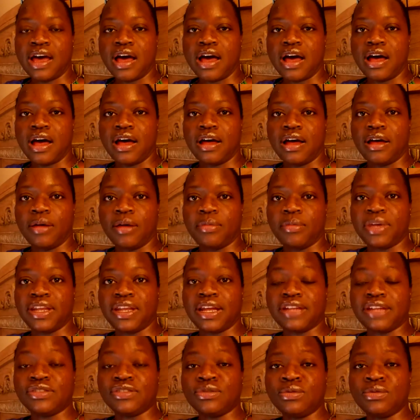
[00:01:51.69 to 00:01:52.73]
And
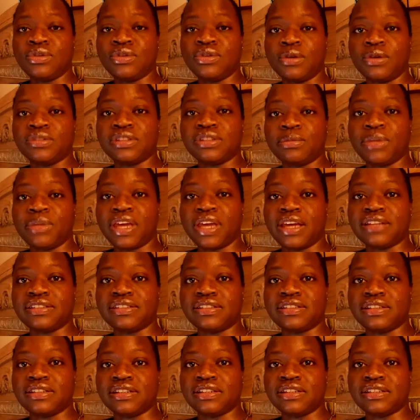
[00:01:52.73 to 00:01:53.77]
I do know some
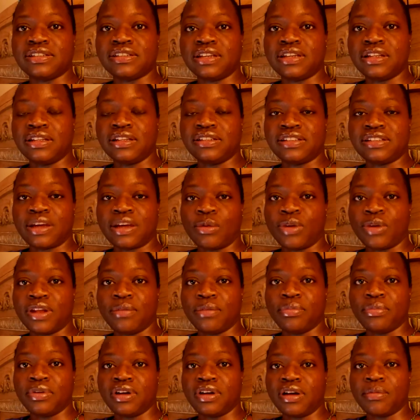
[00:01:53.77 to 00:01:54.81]
cases, at least I read a
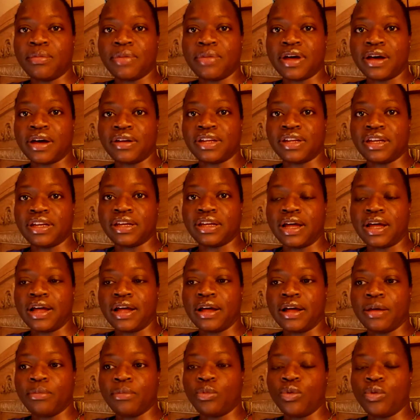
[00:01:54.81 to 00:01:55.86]
book about it,
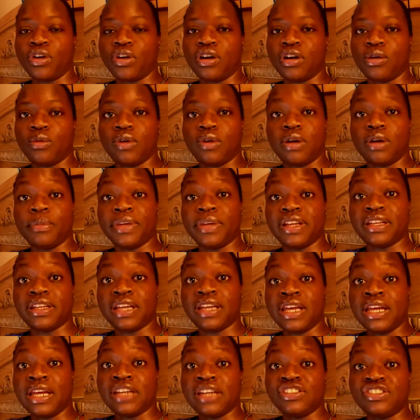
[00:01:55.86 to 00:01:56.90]
where a woman,
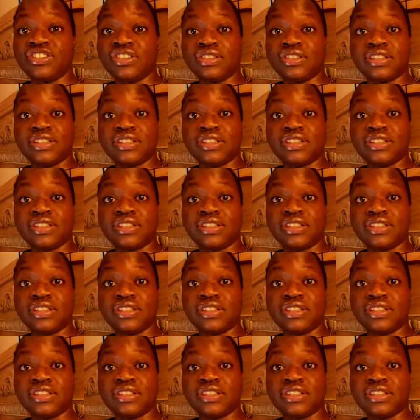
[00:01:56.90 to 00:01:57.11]
she